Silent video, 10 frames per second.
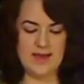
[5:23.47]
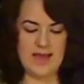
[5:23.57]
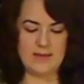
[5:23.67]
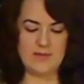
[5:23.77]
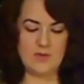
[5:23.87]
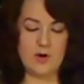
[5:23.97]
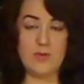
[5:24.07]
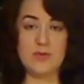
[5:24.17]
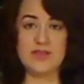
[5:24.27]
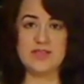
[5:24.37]
And before I
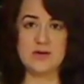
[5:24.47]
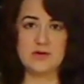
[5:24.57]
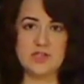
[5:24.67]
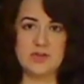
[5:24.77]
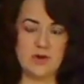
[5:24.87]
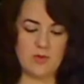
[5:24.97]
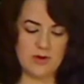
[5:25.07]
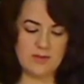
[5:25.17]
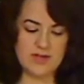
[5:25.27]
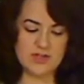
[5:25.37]
put this out too, I
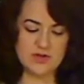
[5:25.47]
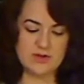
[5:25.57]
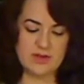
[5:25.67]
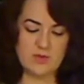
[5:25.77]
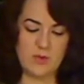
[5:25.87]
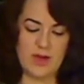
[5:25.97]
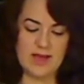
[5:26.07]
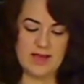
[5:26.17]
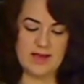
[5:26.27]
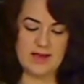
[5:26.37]
want to make sure that the
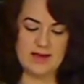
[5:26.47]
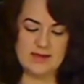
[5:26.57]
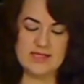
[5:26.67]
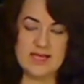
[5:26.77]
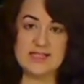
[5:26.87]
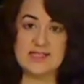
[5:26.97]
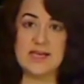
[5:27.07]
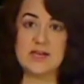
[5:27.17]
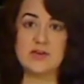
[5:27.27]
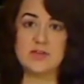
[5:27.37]
wick is as
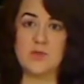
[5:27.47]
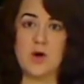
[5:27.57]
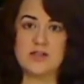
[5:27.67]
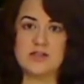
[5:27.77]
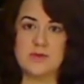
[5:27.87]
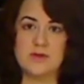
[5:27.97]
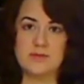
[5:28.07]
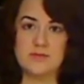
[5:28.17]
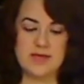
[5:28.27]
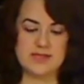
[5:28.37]
centered as possible,
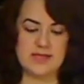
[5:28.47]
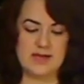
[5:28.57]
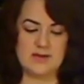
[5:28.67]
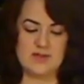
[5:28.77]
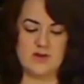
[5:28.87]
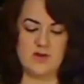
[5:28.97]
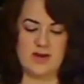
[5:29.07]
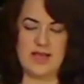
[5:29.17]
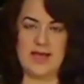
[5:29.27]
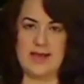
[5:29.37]
because then you're
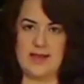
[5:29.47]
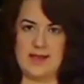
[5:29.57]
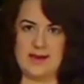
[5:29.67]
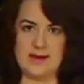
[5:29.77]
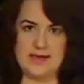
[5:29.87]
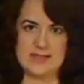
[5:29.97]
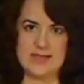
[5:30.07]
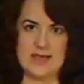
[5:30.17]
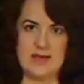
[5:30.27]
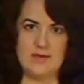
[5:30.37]
going to get, again, a
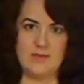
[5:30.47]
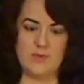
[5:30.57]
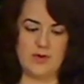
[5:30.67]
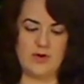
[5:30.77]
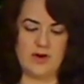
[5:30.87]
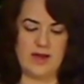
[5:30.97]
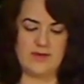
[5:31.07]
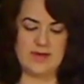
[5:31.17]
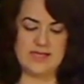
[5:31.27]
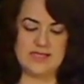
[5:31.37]
nice even burn. You're going to
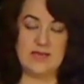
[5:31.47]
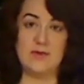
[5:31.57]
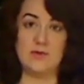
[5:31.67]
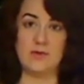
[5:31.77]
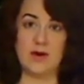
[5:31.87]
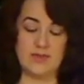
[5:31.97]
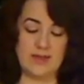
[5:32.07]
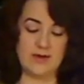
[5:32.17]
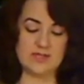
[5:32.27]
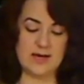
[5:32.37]
have a nice even ring on
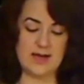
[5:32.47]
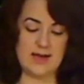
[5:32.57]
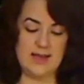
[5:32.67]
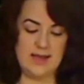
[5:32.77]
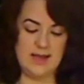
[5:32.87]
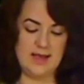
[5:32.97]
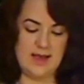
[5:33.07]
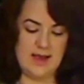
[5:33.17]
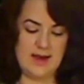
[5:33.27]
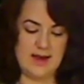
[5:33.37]
the outside
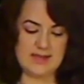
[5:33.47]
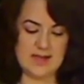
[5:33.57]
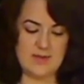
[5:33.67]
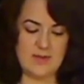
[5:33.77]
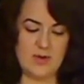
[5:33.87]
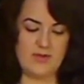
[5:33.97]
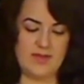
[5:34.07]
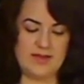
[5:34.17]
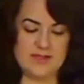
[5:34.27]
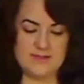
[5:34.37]
next time you burn
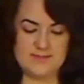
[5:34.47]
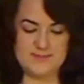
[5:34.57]
this.